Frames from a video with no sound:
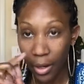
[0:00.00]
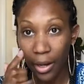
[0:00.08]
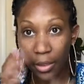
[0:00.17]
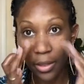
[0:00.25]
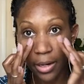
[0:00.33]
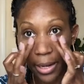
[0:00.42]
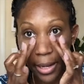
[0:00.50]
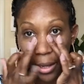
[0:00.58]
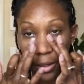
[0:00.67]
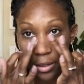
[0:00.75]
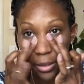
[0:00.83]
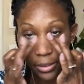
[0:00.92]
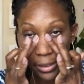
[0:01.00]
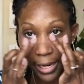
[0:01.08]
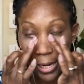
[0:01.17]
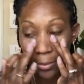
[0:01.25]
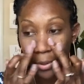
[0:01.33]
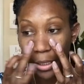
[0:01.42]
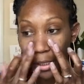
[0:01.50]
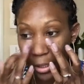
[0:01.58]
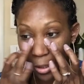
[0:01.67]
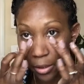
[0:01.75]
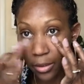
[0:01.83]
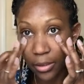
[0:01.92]
And then I tap in
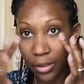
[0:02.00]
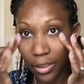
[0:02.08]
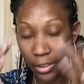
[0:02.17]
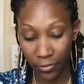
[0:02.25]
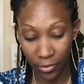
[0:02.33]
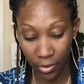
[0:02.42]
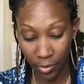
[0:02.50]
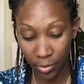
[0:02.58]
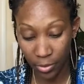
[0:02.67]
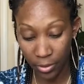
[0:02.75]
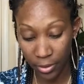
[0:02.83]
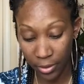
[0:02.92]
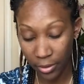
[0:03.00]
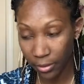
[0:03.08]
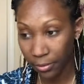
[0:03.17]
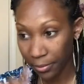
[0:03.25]
here to fill the pores.